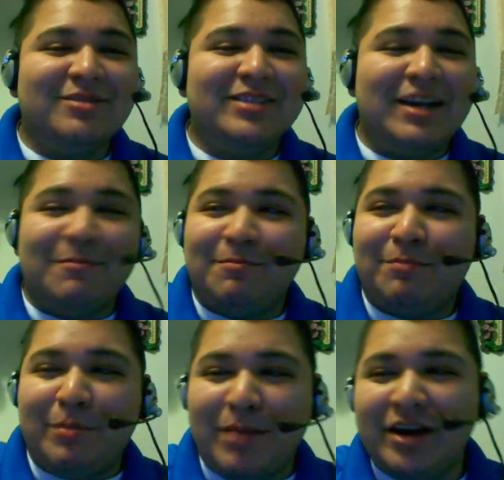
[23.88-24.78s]
It's
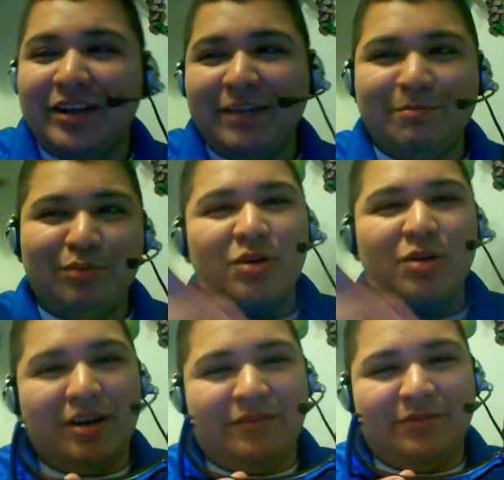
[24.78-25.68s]
some brass
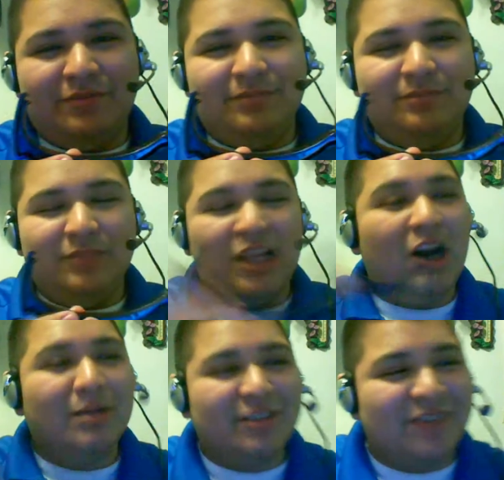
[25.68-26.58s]
knuckles that
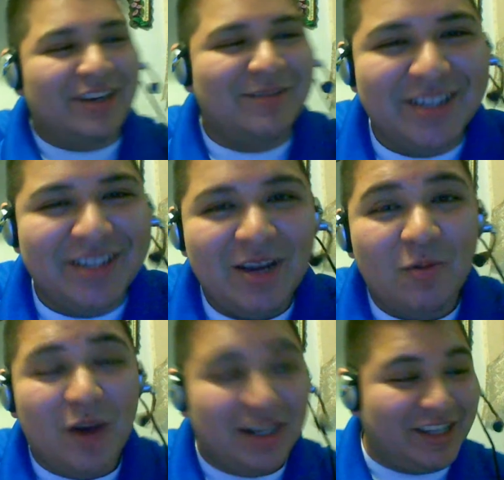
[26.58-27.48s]
apparently broke
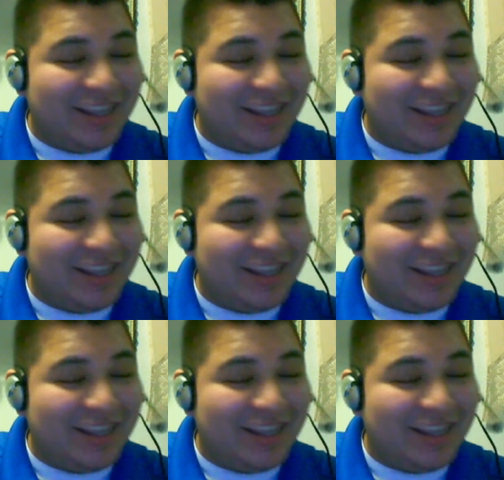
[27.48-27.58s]
off.